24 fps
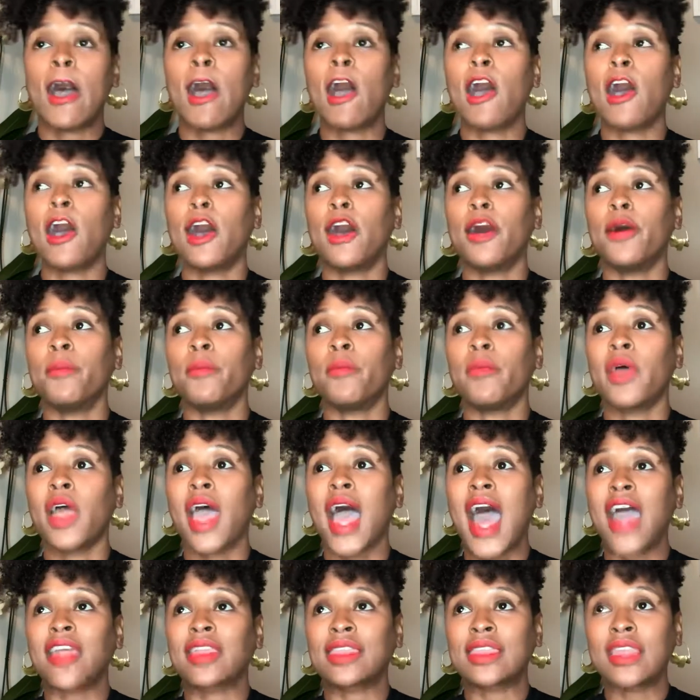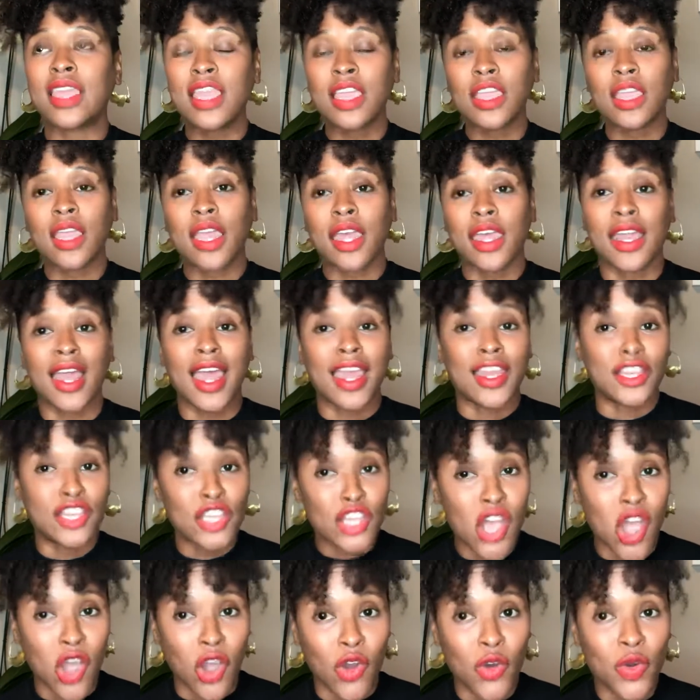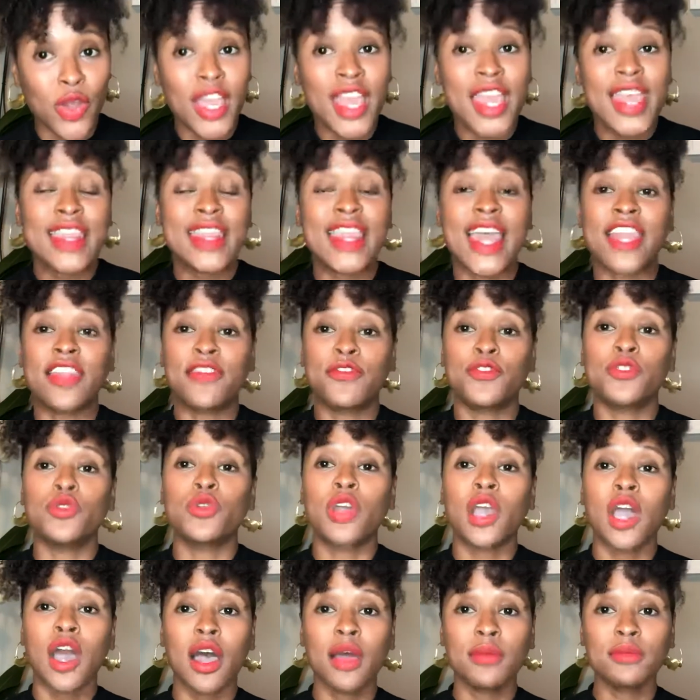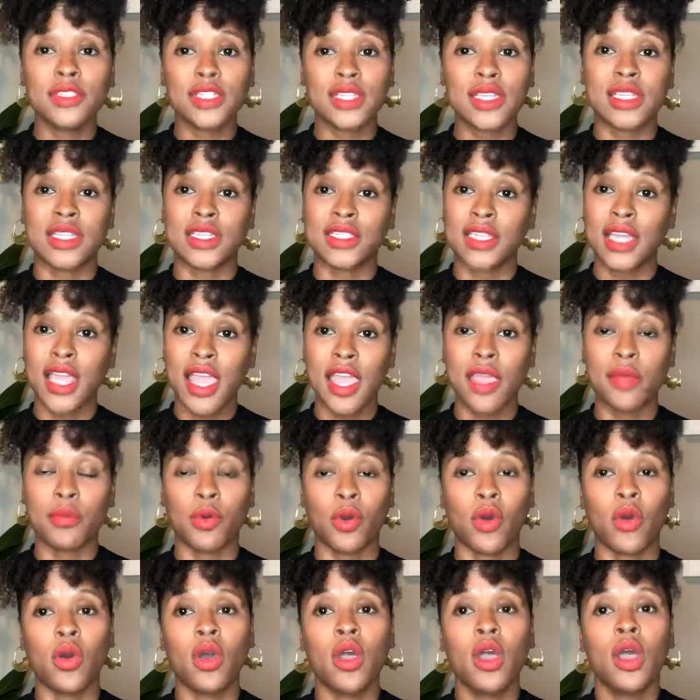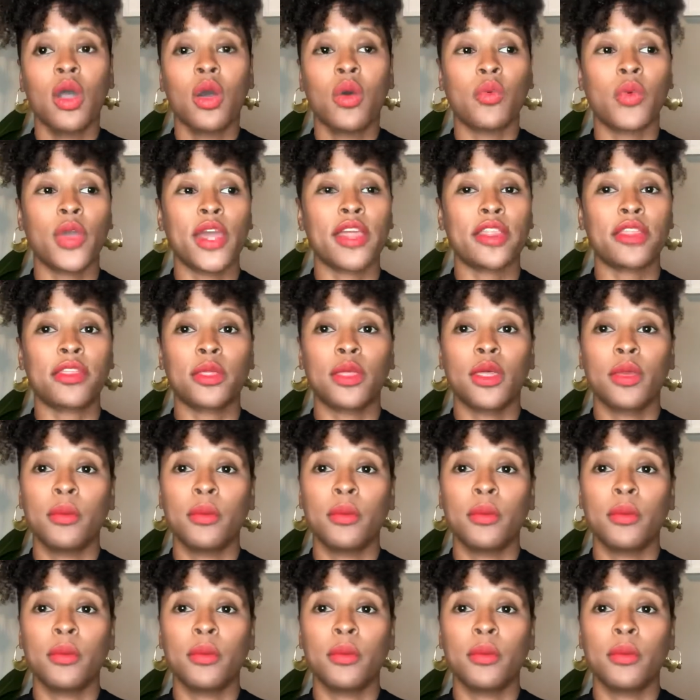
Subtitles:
I think and I know that if you come to the table with